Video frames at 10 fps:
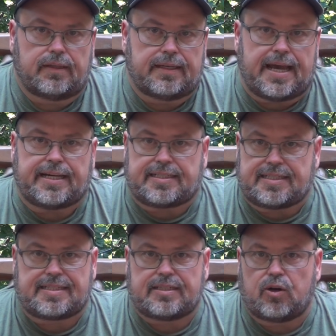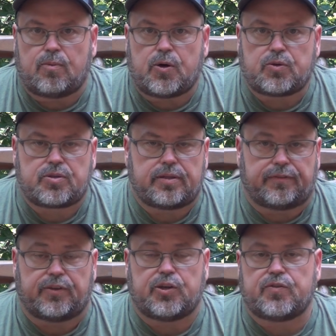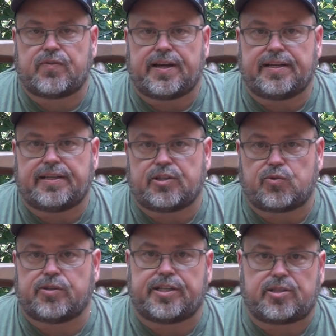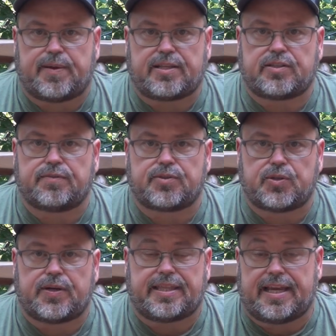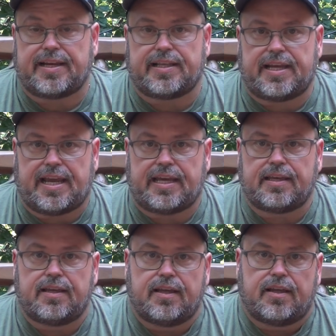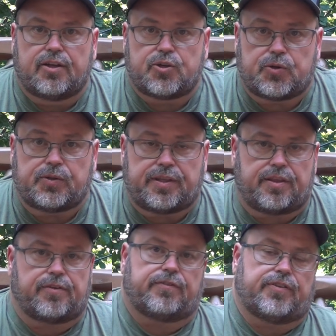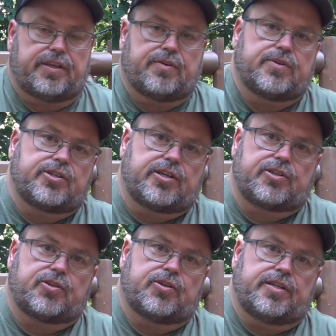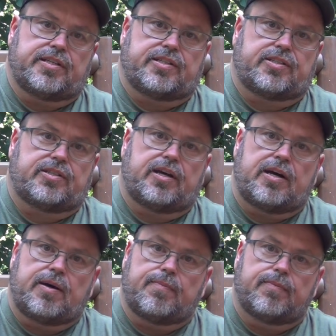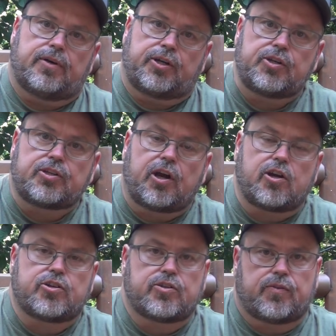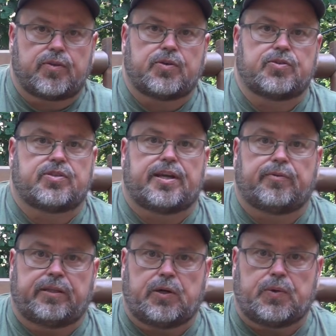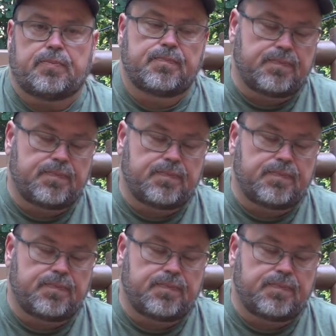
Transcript: non-existent almost. If you do find it, it's really expensive. So at the end of the day, truly the 358 Winchester is a good cartridge for those that reload.